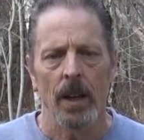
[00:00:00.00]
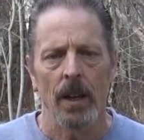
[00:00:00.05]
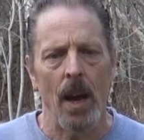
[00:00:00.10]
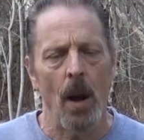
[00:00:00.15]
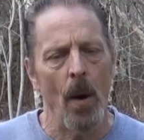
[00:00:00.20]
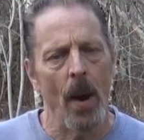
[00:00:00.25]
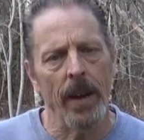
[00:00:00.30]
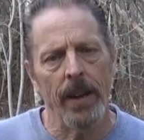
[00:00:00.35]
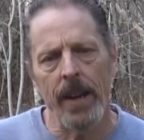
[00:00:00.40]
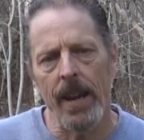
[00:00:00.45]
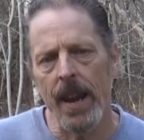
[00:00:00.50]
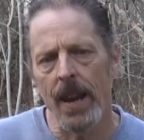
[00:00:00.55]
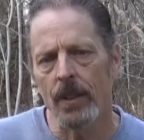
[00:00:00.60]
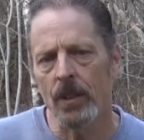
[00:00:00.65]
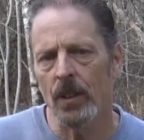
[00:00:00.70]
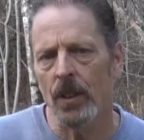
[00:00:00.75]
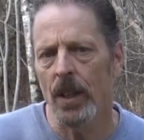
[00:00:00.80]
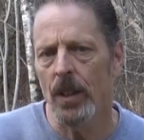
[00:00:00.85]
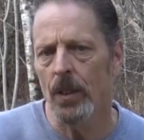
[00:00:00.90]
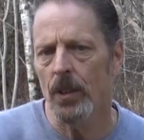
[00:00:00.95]
Now, I can't
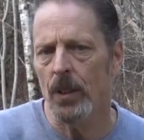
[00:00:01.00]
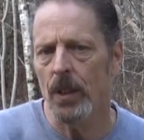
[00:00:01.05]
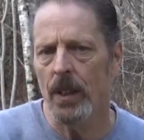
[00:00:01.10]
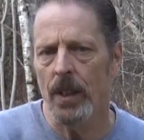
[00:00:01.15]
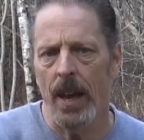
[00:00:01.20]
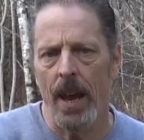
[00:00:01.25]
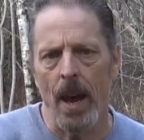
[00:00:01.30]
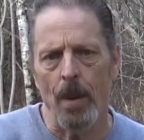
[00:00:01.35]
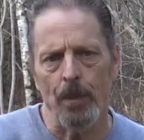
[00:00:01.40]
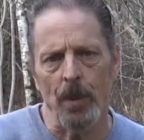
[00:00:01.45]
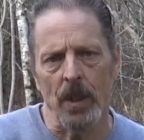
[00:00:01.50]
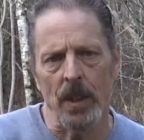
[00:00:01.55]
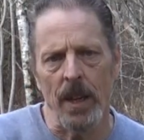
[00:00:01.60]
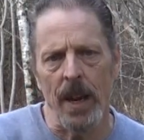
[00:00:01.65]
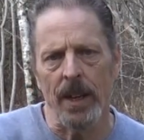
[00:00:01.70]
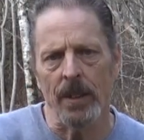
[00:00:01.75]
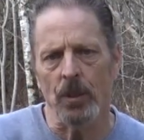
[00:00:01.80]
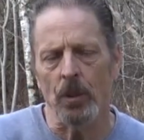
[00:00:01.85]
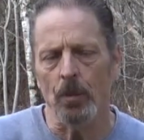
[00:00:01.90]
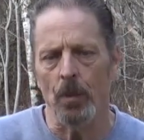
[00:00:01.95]
say this is going to happen
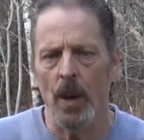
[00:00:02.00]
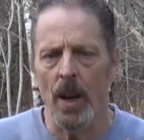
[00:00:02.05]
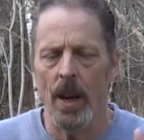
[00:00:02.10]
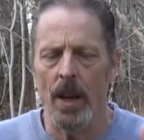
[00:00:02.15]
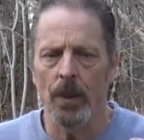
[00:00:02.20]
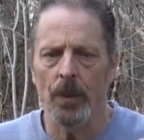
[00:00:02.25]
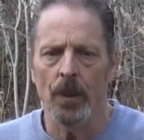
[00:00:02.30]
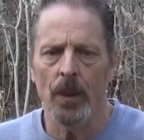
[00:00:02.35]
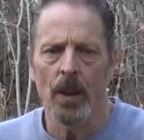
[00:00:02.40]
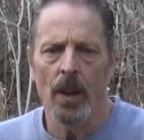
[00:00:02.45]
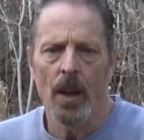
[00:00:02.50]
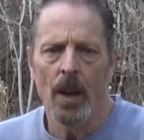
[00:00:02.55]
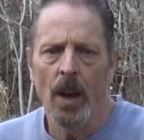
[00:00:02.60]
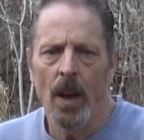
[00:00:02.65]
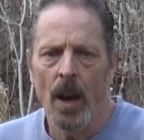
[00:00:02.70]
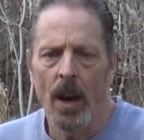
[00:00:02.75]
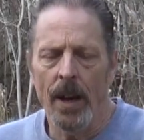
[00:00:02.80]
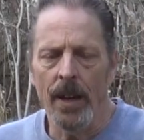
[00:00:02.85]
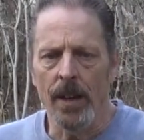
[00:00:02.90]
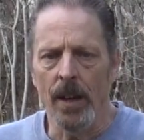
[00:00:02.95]
next month,
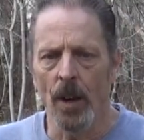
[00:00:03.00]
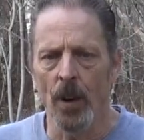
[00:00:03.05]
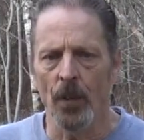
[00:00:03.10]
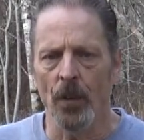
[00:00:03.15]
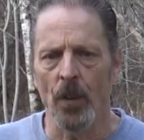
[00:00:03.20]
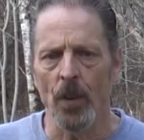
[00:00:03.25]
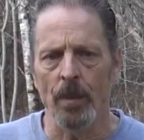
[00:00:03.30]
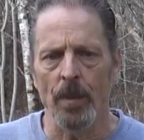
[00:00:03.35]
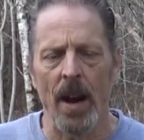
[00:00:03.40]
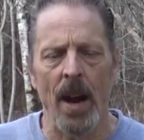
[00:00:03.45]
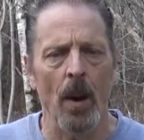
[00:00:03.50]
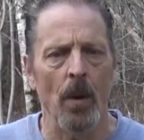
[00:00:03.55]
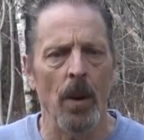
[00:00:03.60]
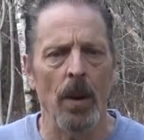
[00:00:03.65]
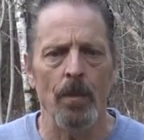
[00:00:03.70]
a year from now.